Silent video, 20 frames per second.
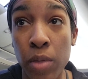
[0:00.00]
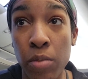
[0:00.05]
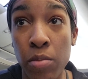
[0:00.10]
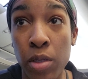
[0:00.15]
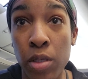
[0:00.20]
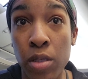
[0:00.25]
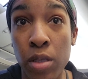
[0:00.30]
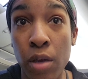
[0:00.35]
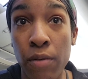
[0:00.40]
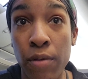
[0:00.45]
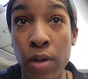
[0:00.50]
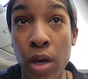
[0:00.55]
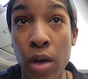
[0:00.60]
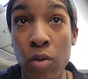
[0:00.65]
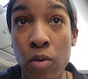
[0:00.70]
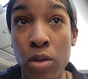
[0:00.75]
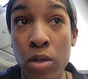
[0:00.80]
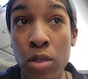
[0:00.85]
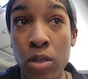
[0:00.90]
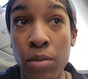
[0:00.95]
Maybe 7
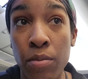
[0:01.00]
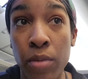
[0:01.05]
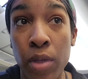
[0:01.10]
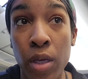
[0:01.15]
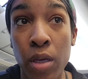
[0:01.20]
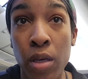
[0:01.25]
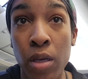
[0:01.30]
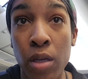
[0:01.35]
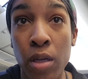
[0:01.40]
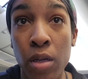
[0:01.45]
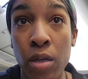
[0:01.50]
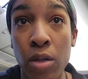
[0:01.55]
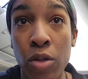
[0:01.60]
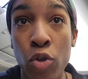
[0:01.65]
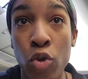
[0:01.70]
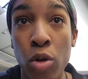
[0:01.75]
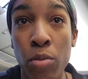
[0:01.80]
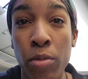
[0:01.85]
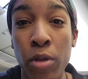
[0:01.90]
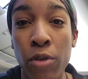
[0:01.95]
hours. I'm thinking
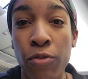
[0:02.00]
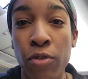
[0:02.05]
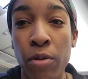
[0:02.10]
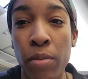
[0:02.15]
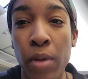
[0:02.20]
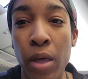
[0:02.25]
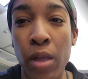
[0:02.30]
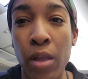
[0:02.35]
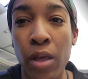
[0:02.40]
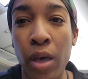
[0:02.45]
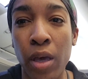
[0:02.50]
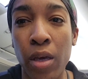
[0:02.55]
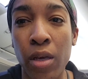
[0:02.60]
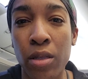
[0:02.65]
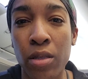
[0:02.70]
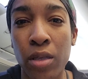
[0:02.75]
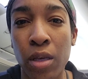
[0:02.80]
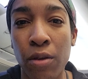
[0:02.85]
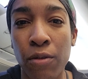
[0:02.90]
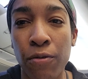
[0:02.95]
normally from LA
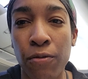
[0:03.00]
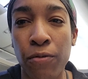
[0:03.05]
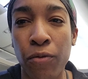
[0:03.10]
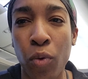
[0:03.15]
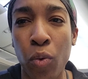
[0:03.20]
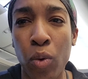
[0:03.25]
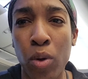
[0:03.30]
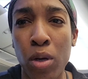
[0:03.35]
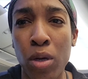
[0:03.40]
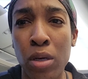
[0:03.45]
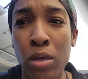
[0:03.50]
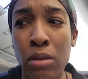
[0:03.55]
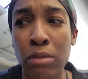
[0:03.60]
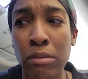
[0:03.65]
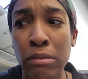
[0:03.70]
it's like 4.